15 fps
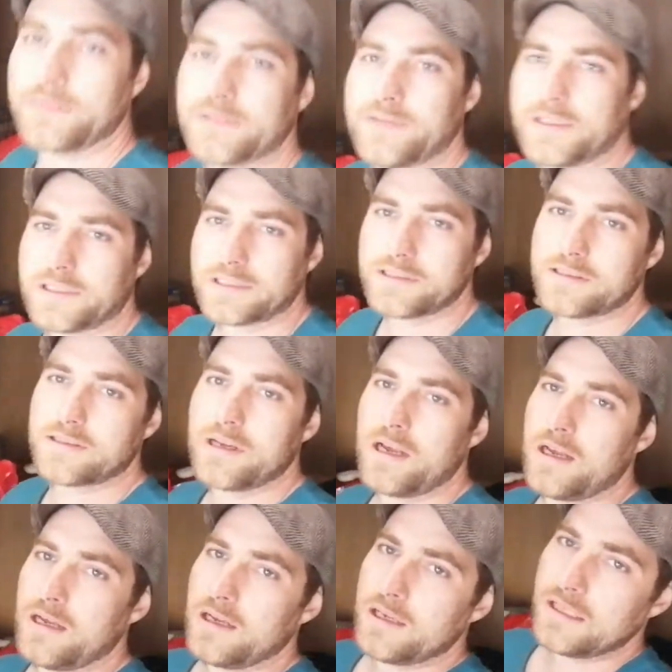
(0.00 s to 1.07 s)
of things,
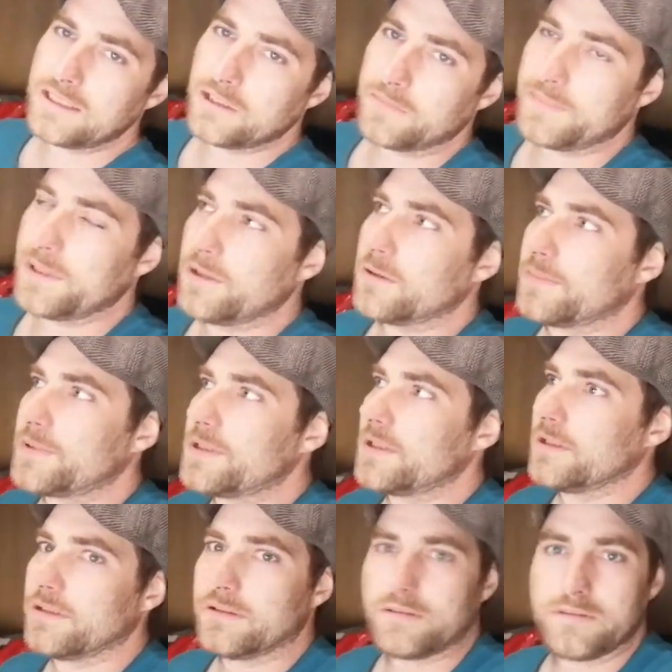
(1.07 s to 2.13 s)
jumping up
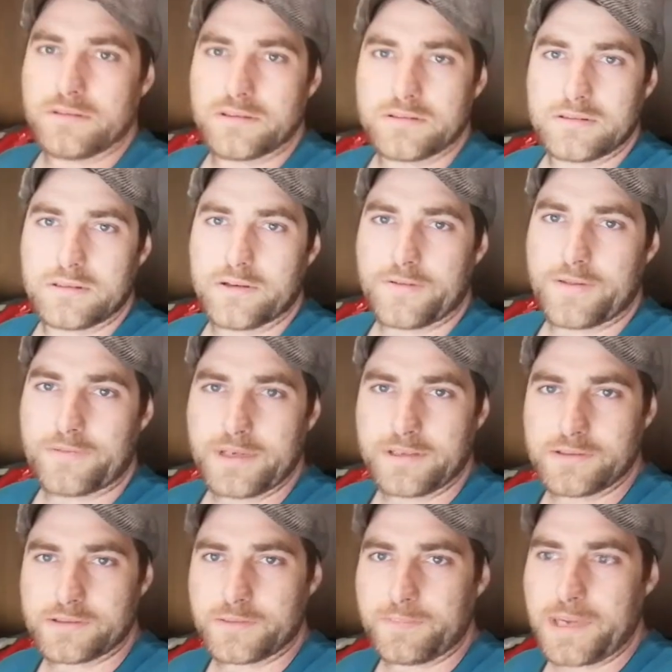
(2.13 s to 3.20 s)
to a
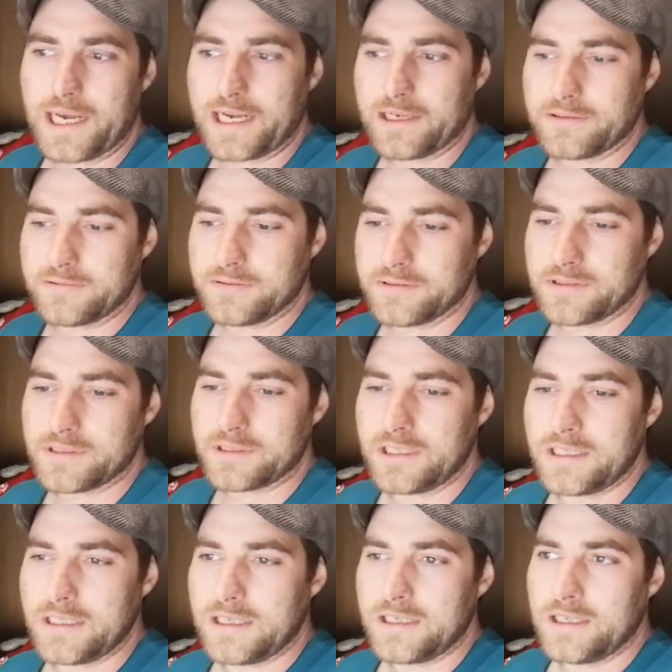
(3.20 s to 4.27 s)
£300
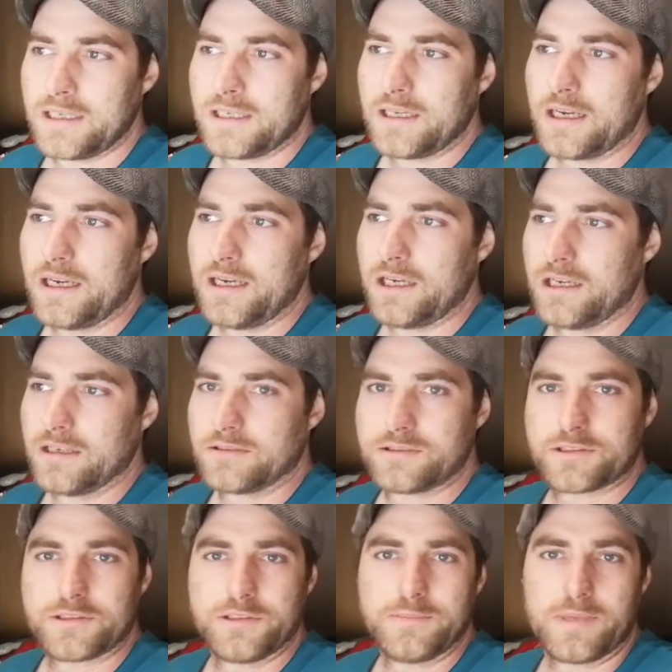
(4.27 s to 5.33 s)

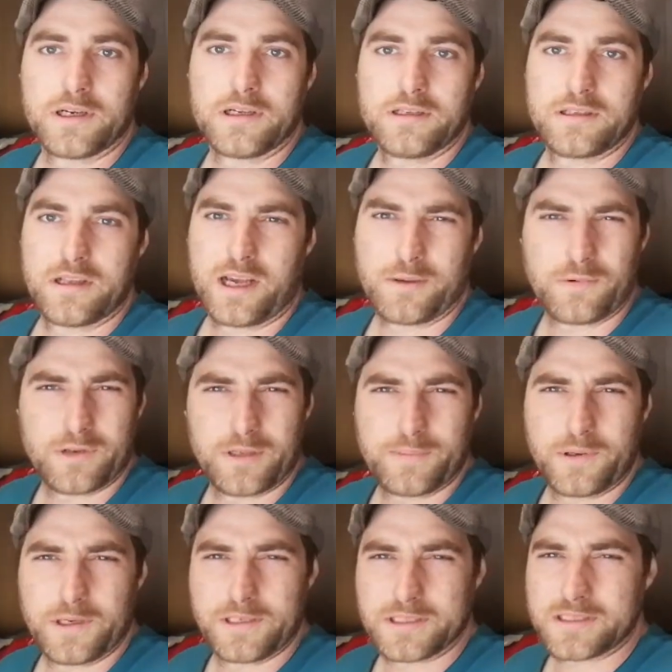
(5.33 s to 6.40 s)
Truma, like what they
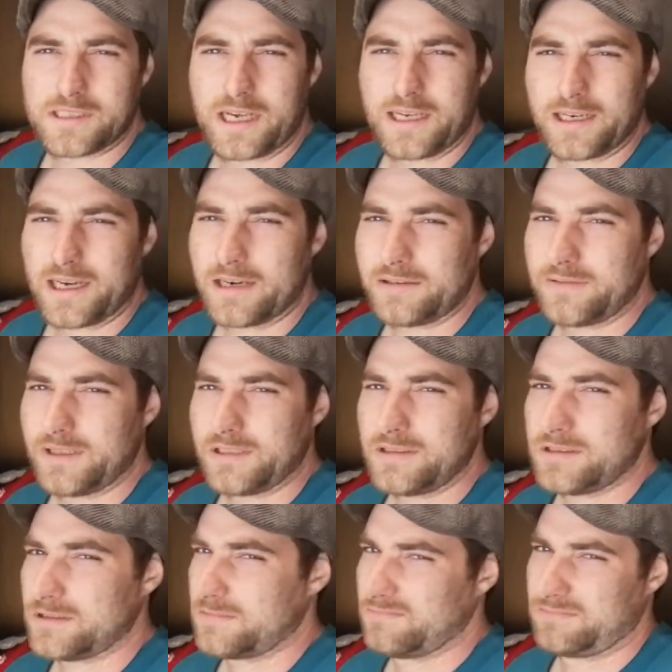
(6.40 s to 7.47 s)
put in the static
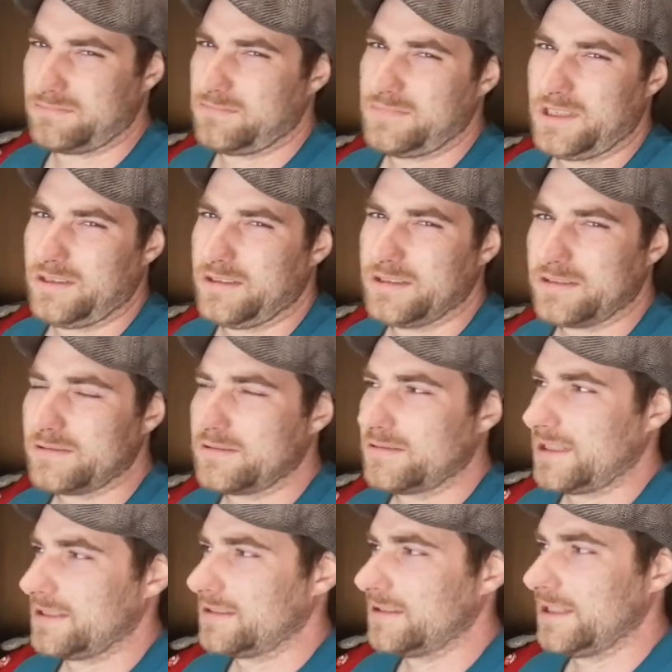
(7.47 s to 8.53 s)
caravans, in the
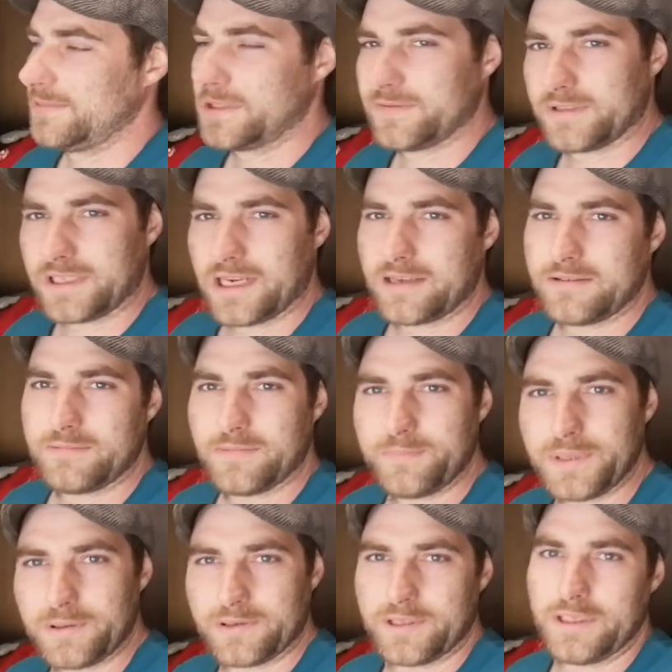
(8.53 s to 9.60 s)
grand scheme
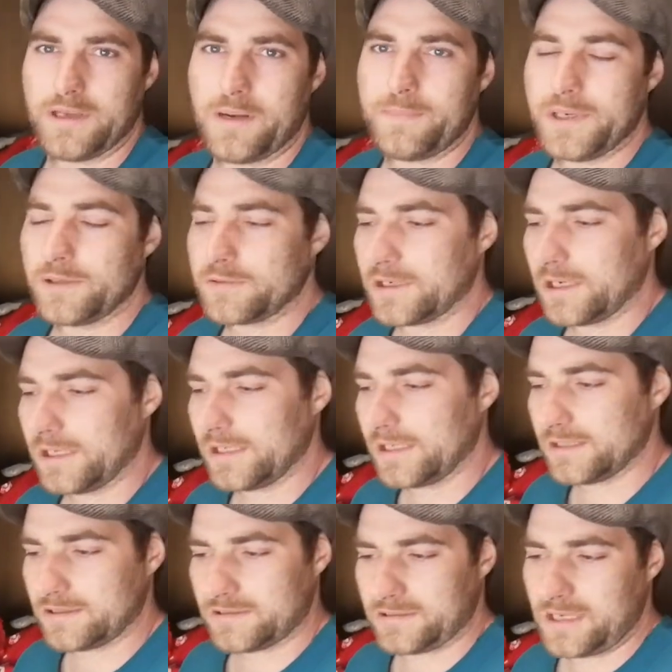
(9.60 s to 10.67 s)
of a build like
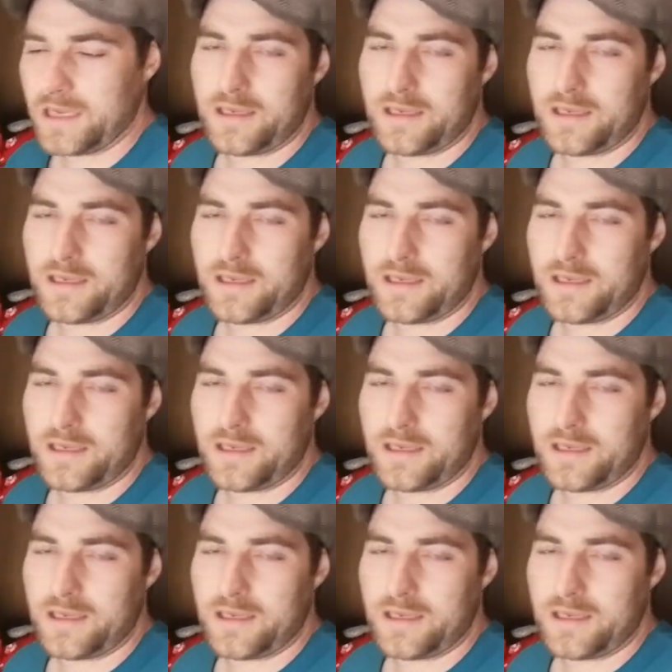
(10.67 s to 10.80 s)
this,